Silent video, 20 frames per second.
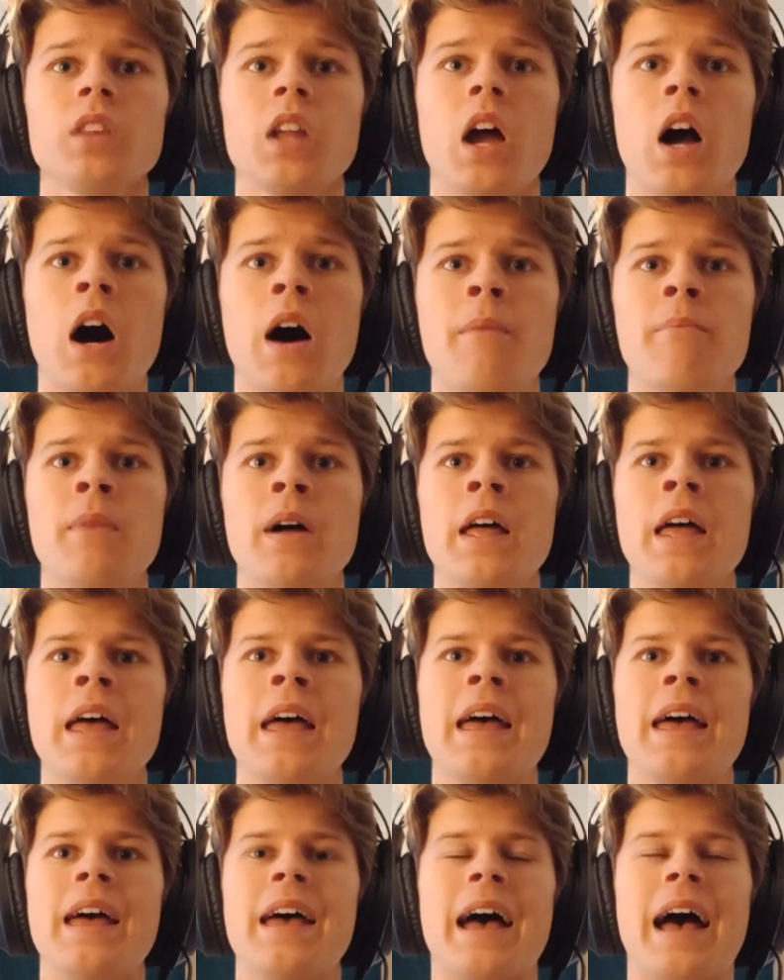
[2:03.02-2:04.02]

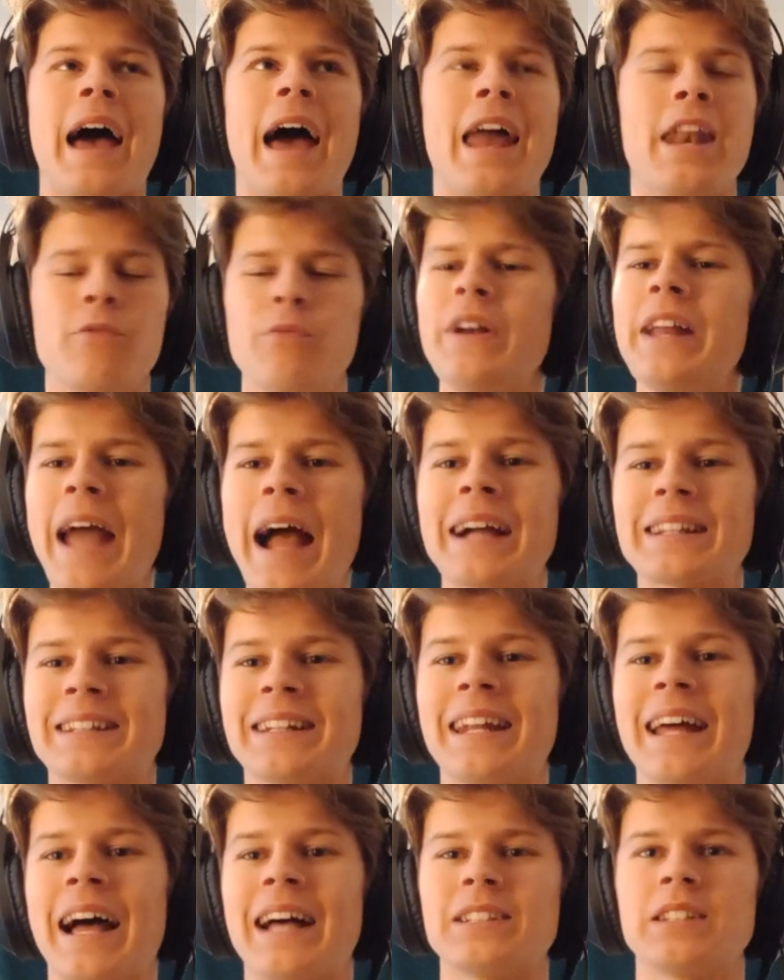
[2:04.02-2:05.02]
And it really
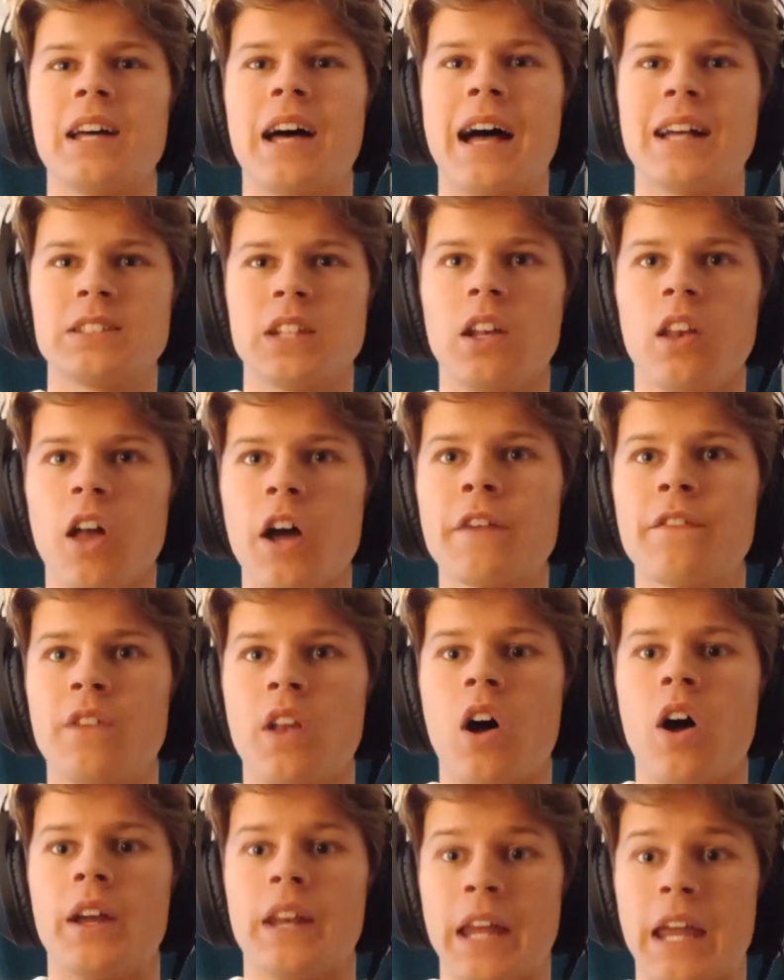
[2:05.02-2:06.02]
acted as a
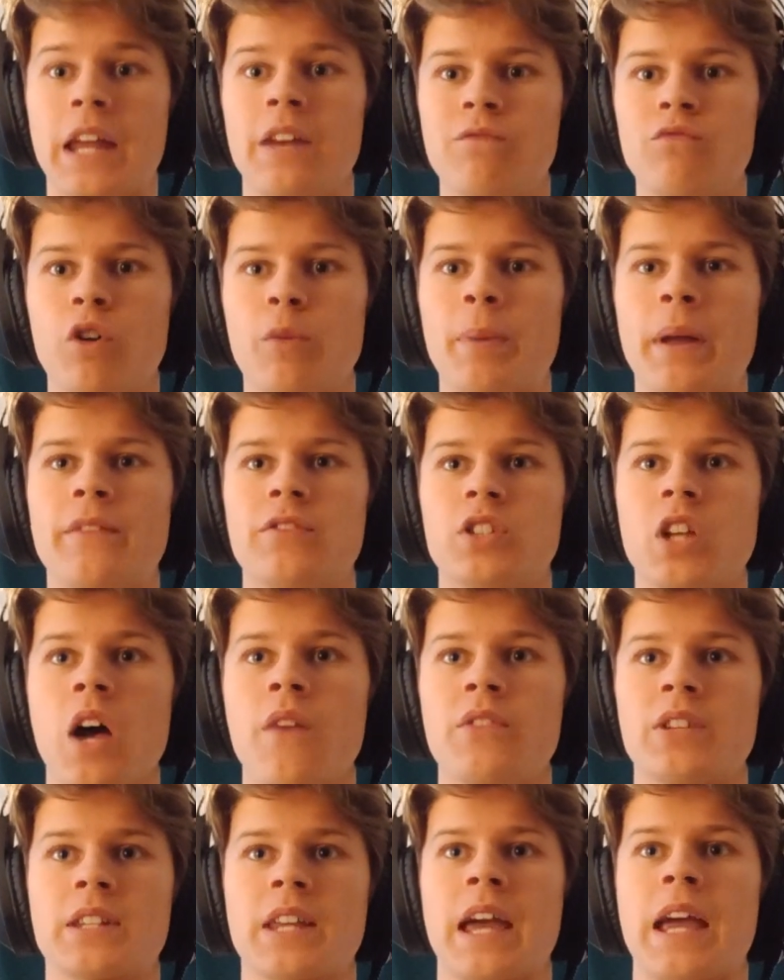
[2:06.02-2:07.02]
lifeline in Rublev's
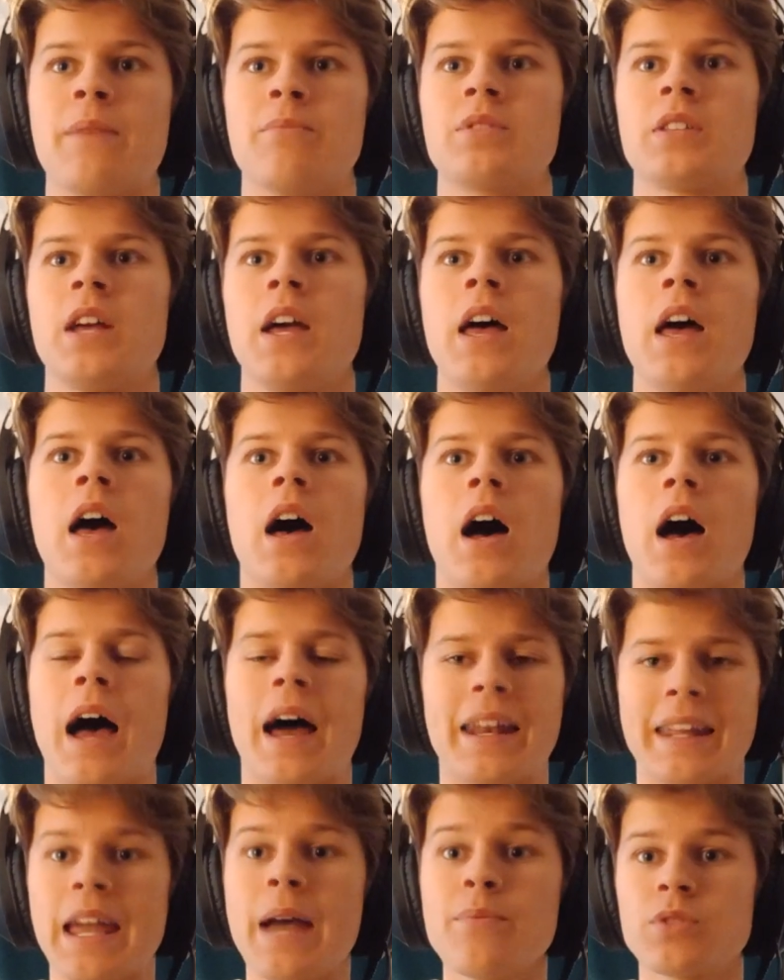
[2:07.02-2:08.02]
service games,
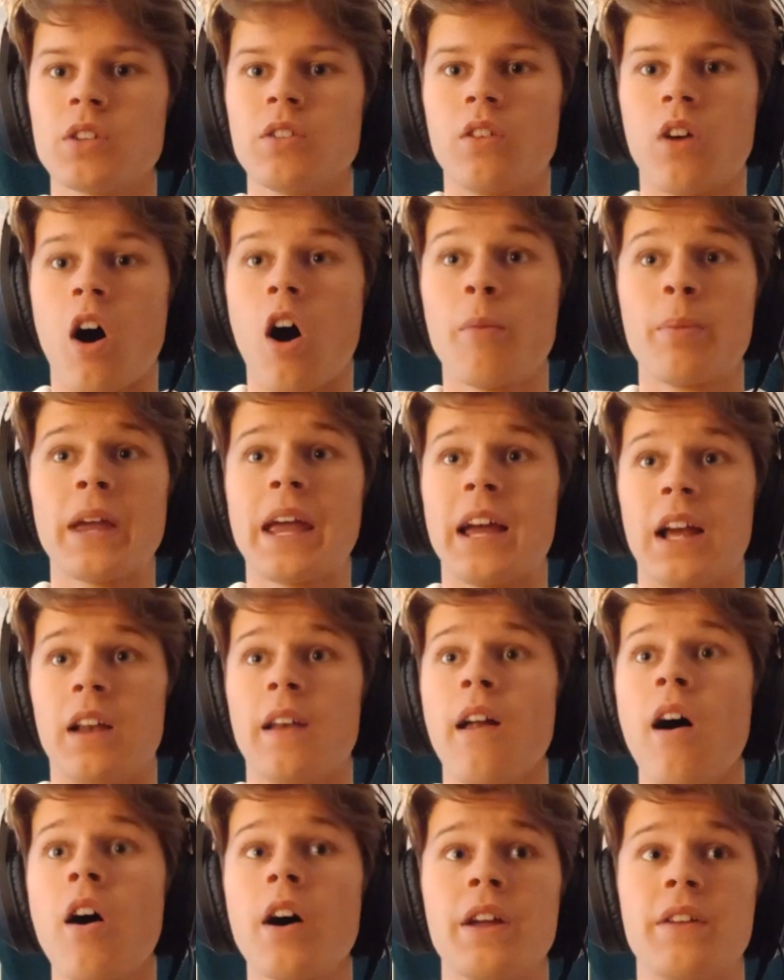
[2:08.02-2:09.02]
and it kept RBA
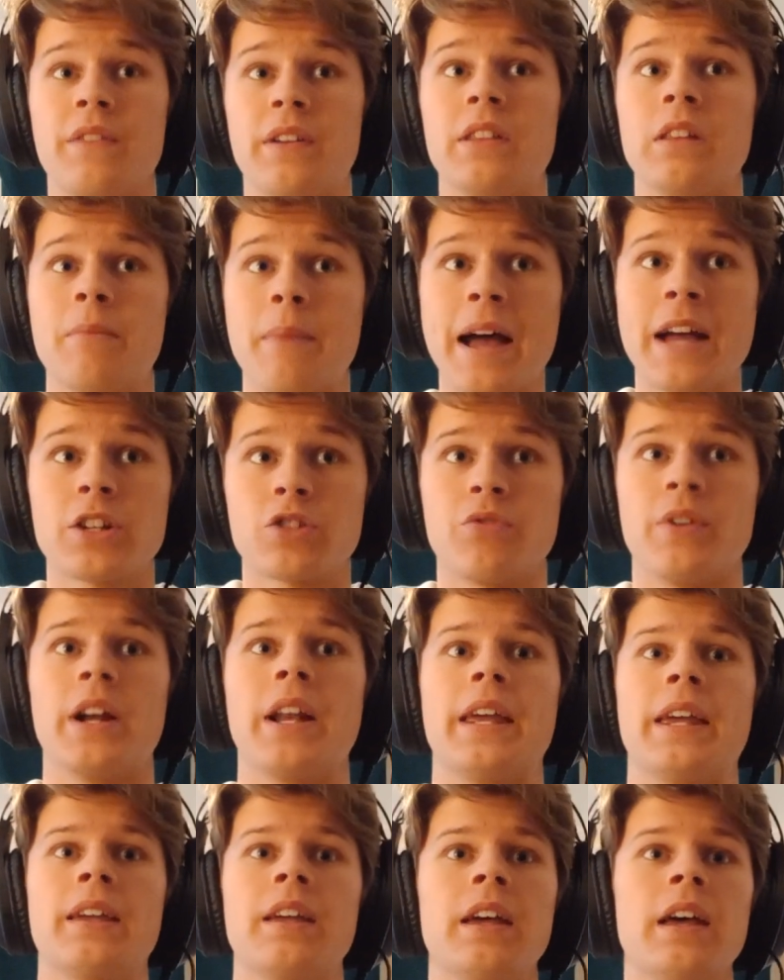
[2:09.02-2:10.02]
alive in the match,
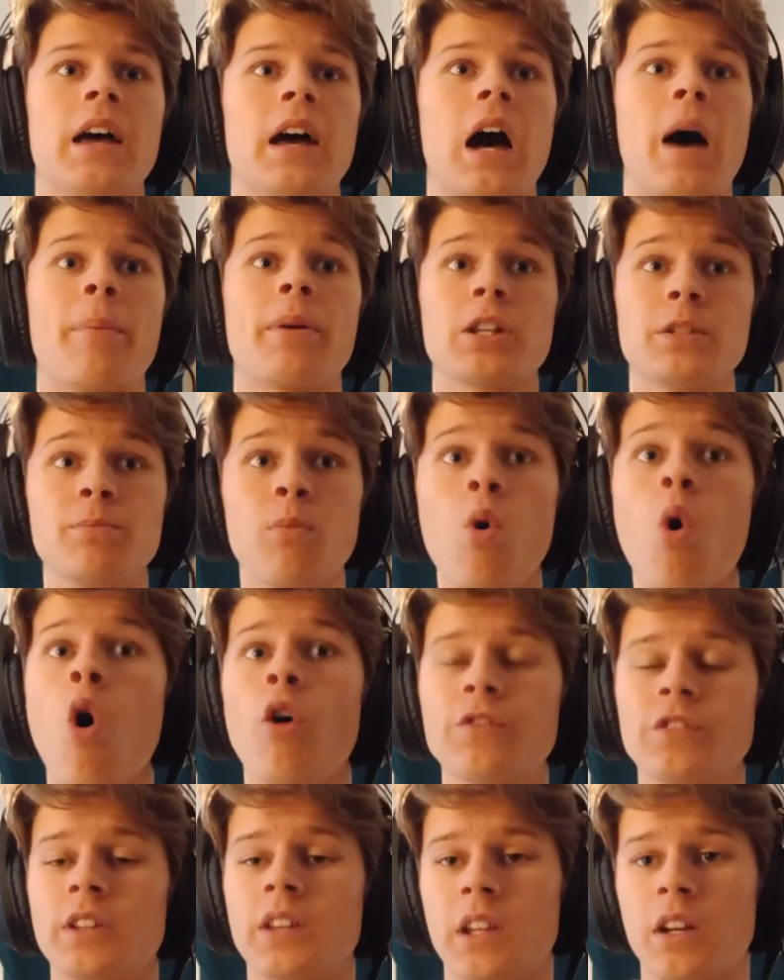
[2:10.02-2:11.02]
really, because more
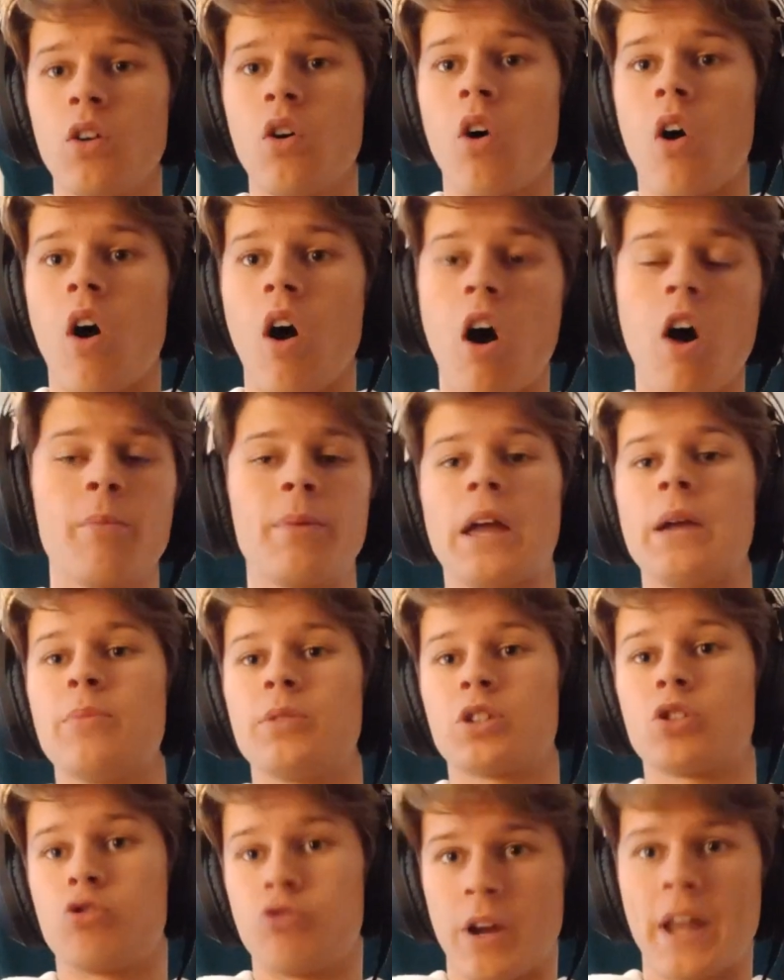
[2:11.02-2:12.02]
often than not, RBA
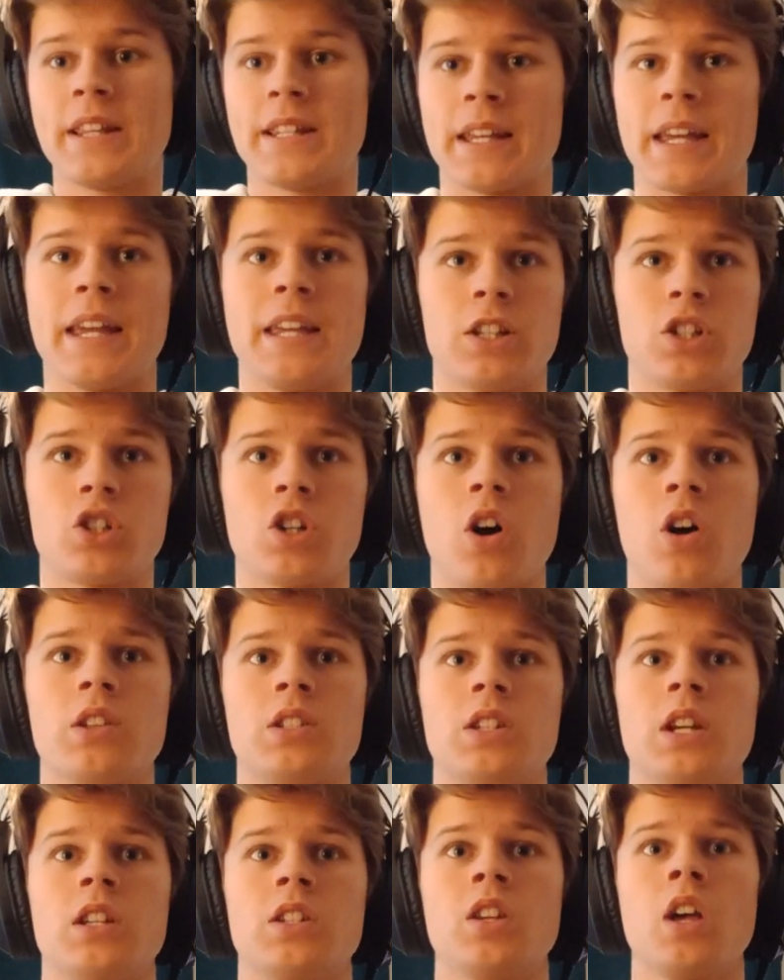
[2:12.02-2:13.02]
was creating his
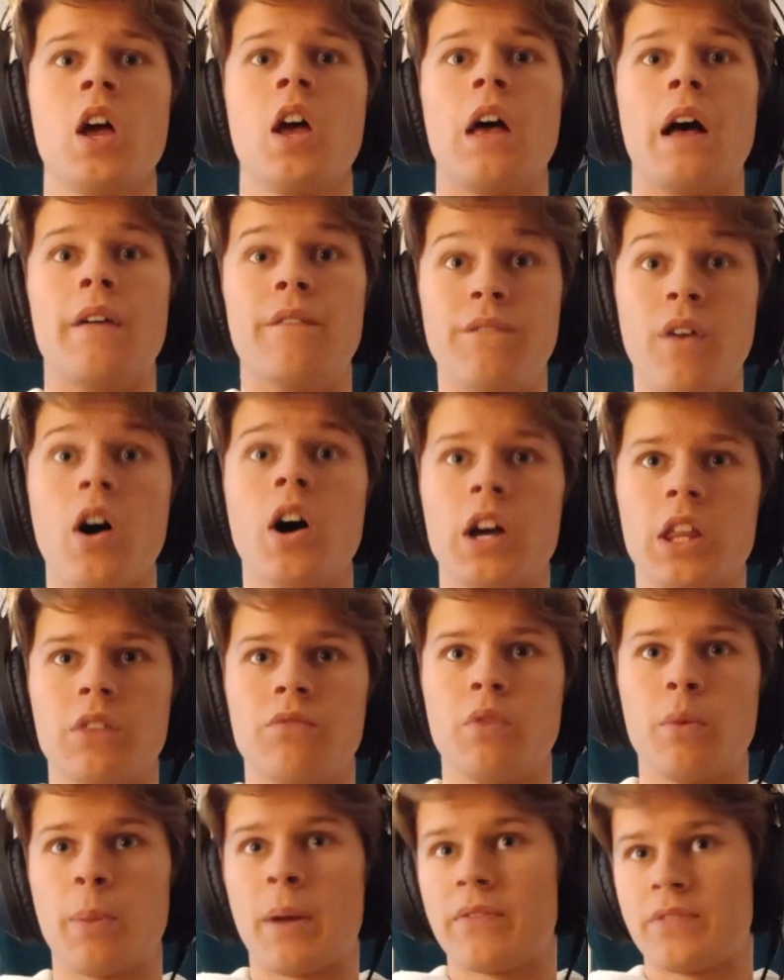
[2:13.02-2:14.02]
chances via
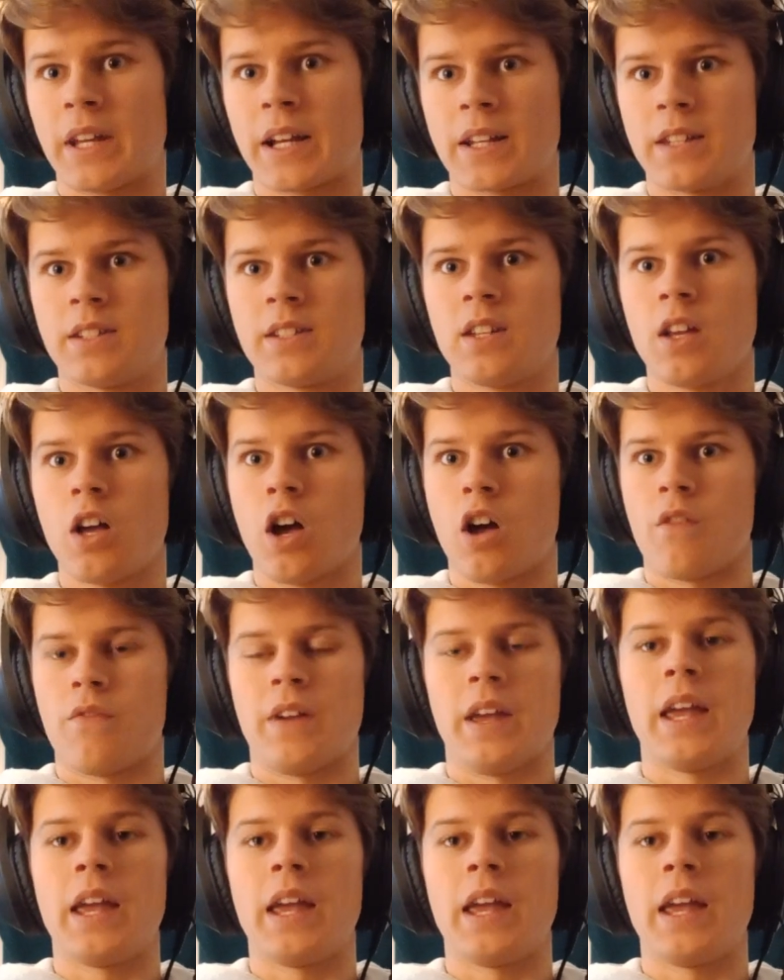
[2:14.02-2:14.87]
the Rublev second serve.